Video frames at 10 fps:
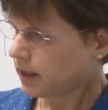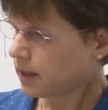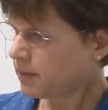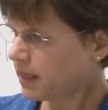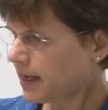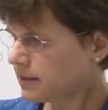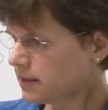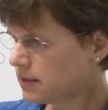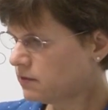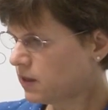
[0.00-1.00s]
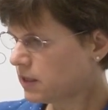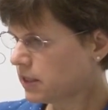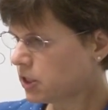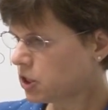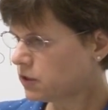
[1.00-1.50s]
In many accents of
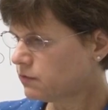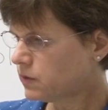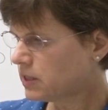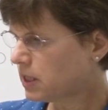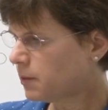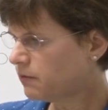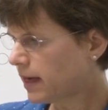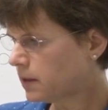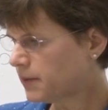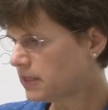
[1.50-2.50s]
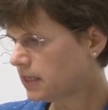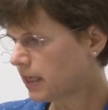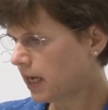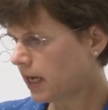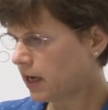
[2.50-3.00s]
English, syllable final
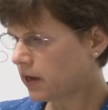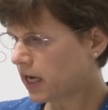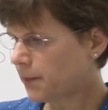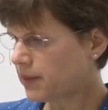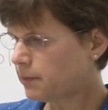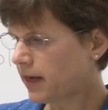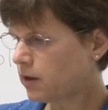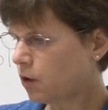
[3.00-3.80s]
PTK are accompanied by an